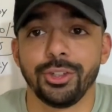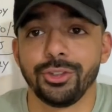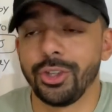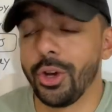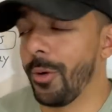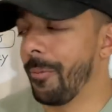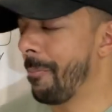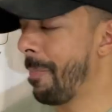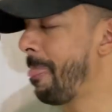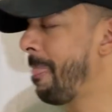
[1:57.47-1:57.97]

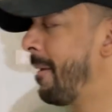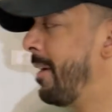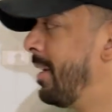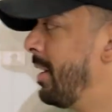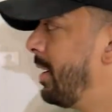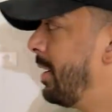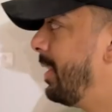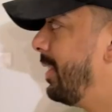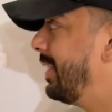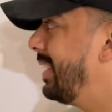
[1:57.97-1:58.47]
So
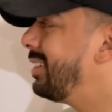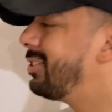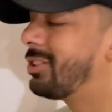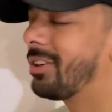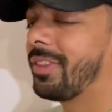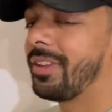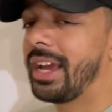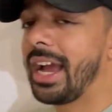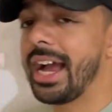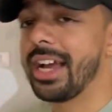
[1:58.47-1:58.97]
these are
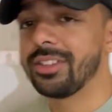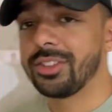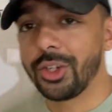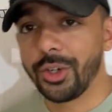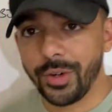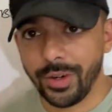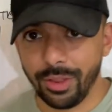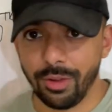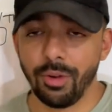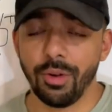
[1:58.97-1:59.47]
the guys that
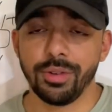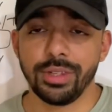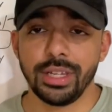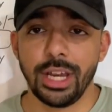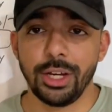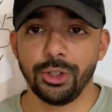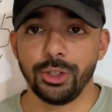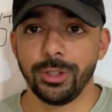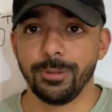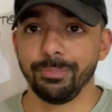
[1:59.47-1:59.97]
are in the
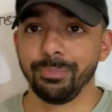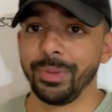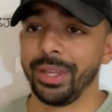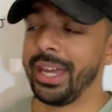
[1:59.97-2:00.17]
rotation.